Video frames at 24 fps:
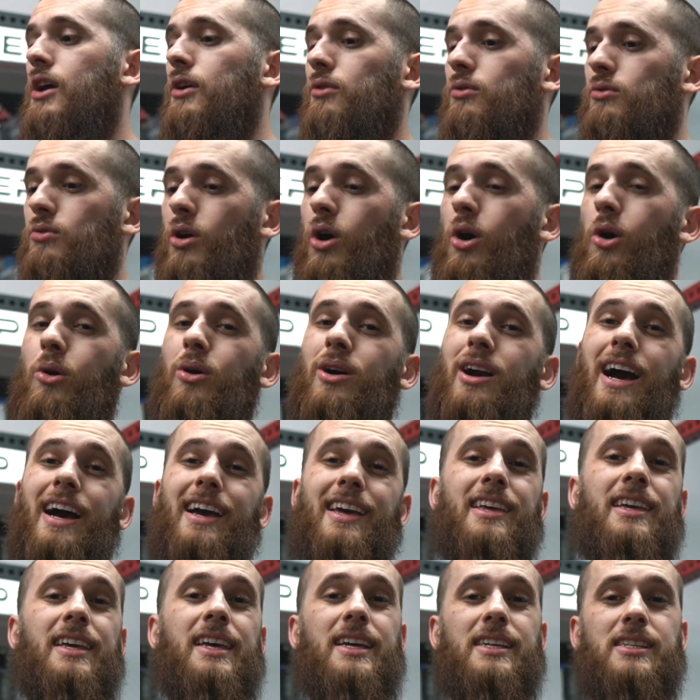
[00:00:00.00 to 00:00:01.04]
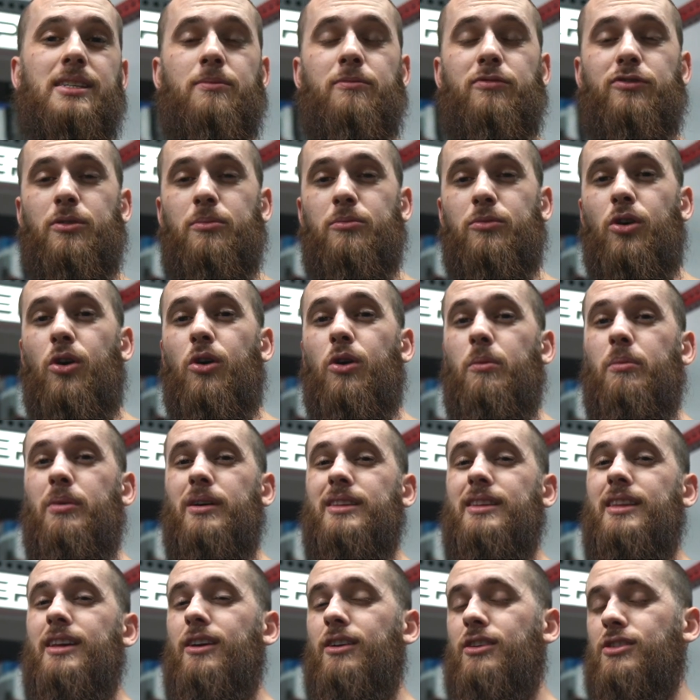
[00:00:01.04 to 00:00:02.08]
Rogue, I can get some from Rogue,
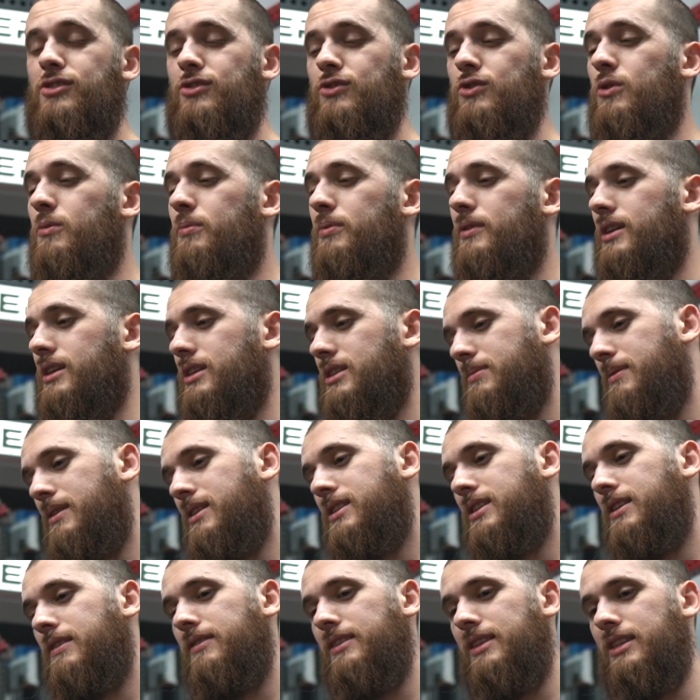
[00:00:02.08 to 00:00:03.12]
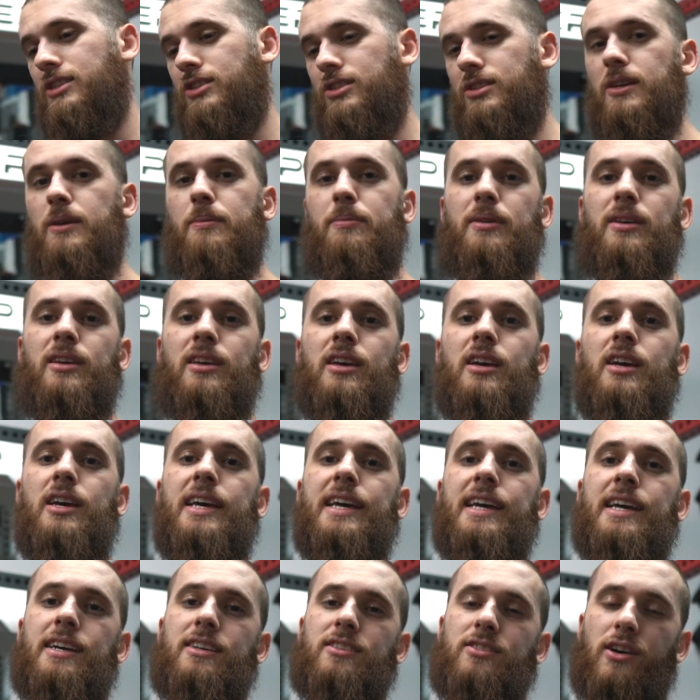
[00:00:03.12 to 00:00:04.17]
but they are super expensive and the shipping
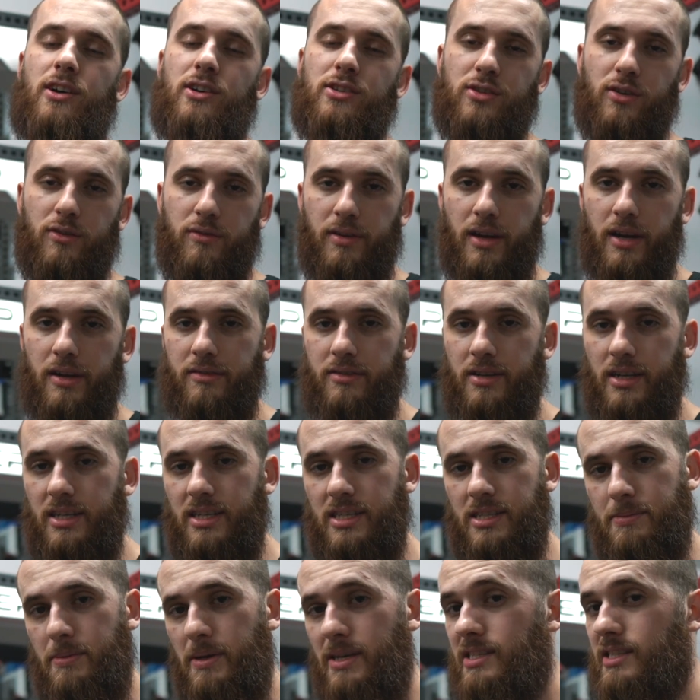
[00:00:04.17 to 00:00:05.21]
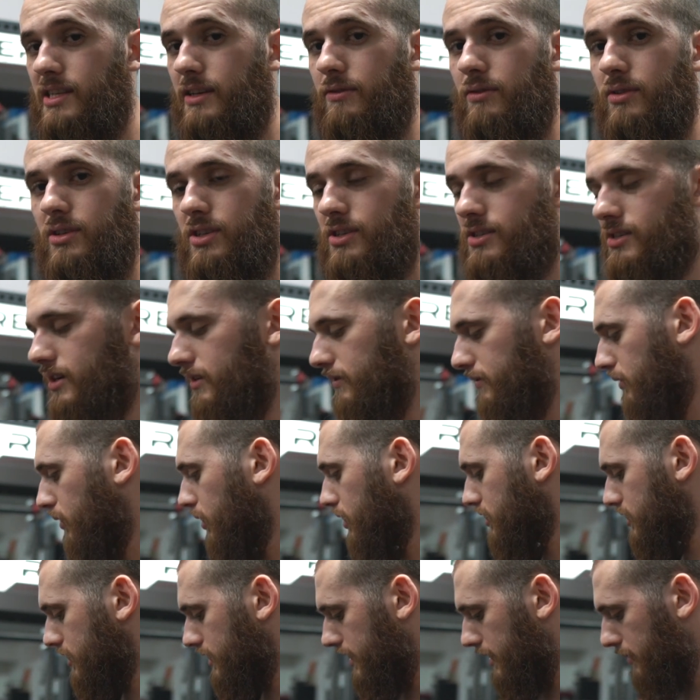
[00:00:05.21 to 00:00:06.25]
is also very, very expensive, which is
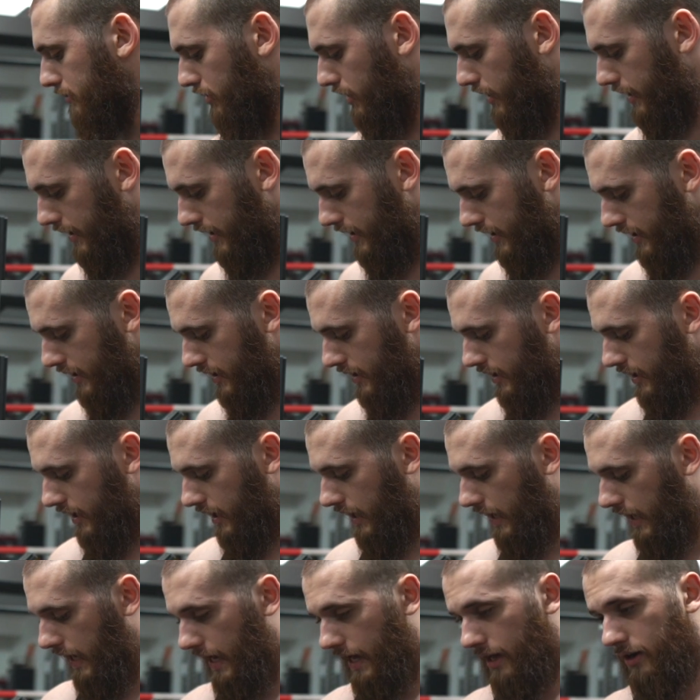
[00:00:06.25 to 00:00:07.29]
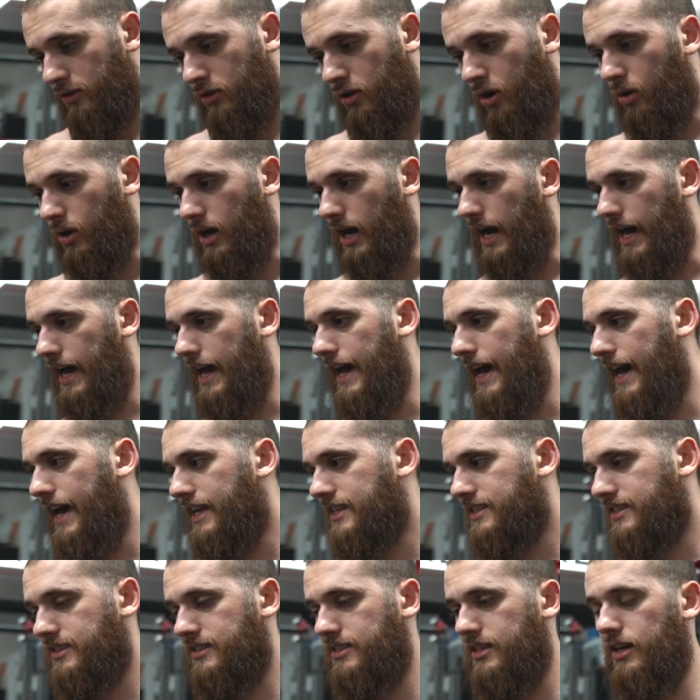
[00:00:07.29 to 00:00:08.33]
unfortunate. But I don't know. I
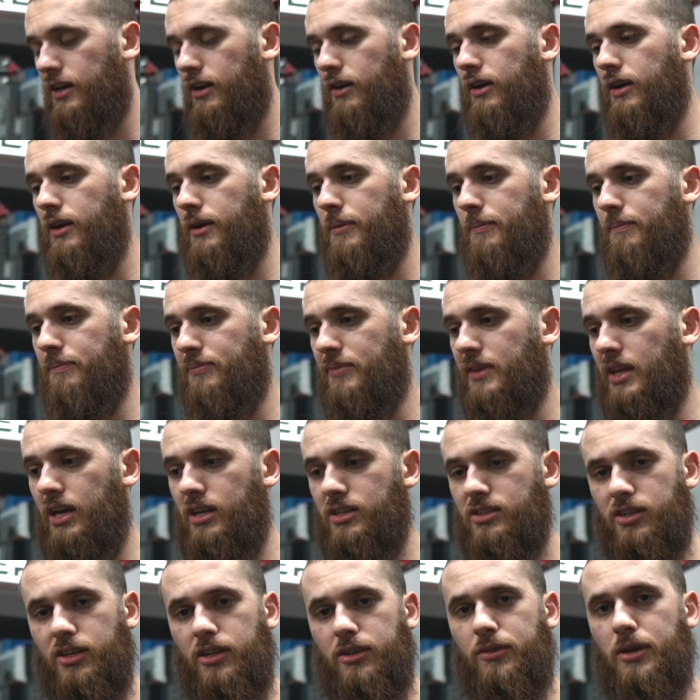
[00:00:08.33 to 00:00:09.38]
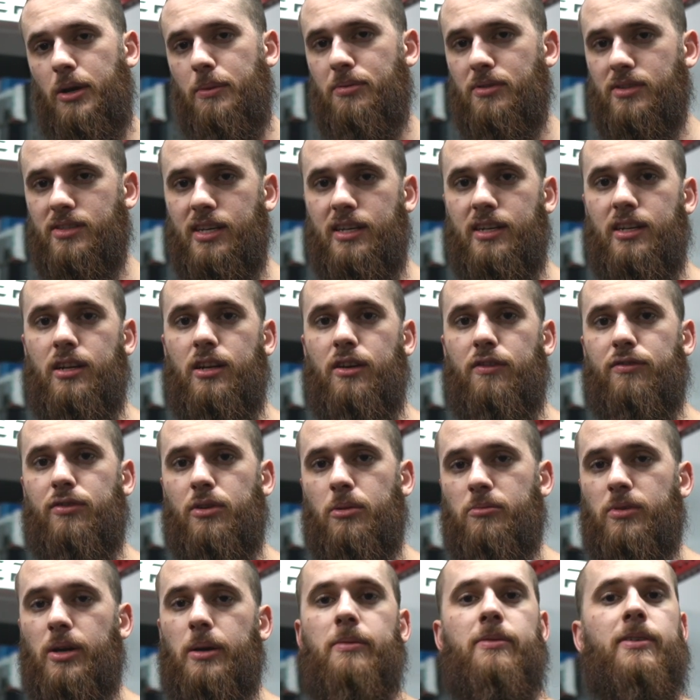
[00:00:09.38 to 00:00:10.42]
asked a certain representative
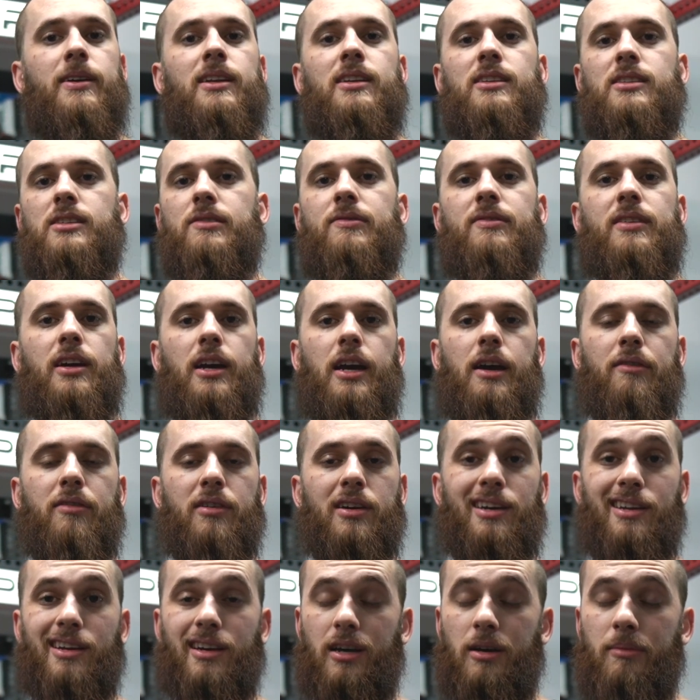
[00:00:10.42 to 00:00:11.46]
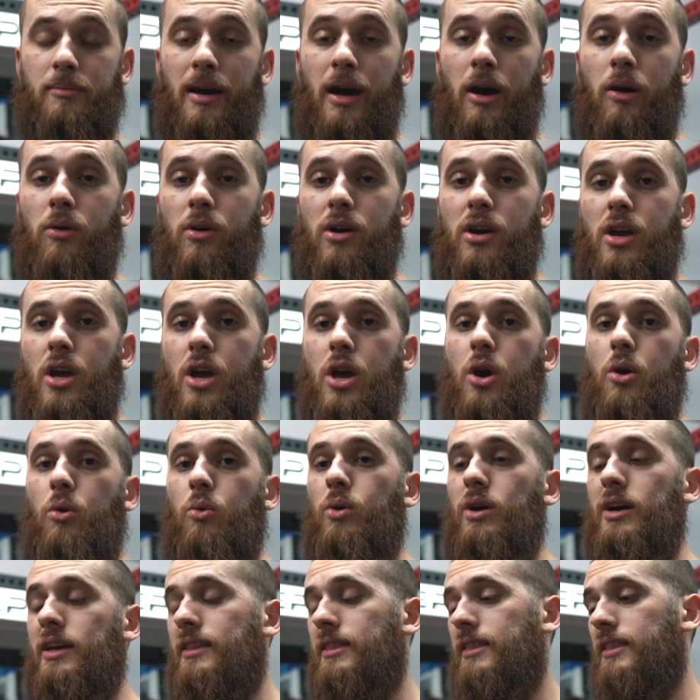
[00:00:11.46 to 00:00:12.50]
from Rep Fitness if they're ever going to come out
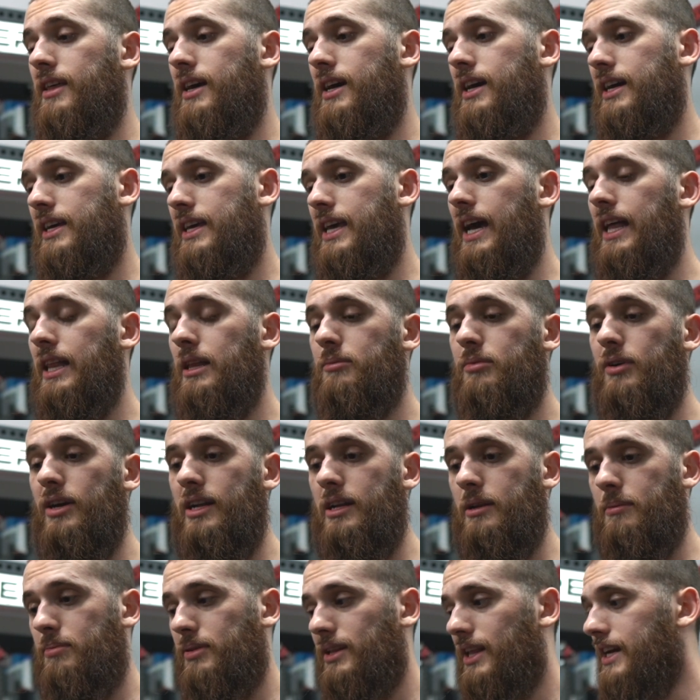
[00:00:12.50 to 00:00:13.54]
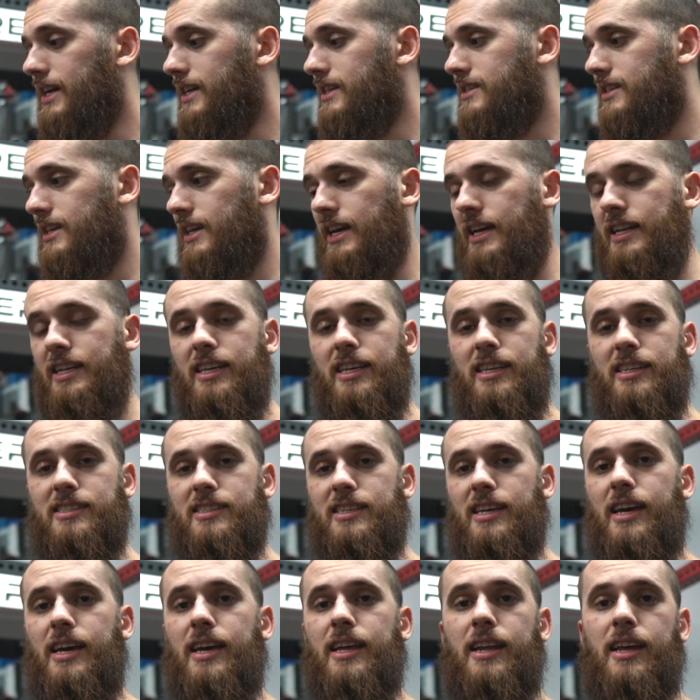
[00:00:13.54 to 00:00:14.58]
with calibrated plates, and he
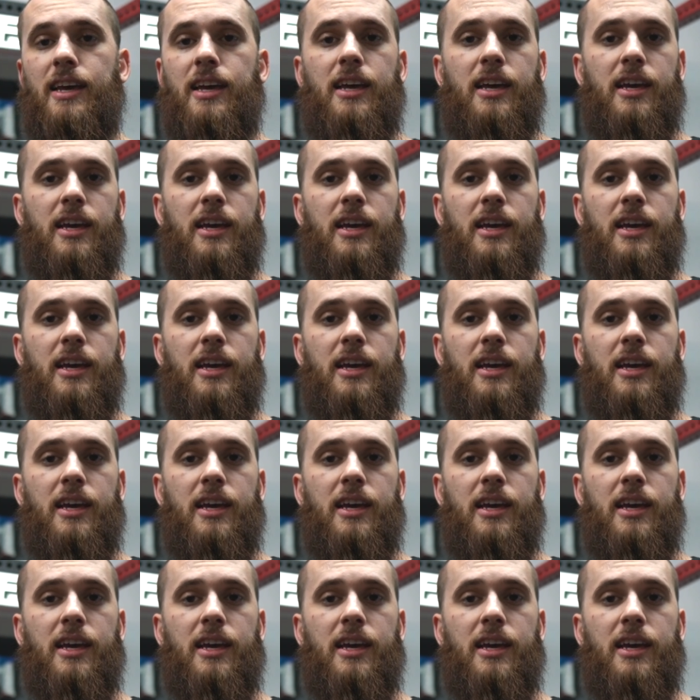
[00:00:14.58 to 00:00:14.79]
said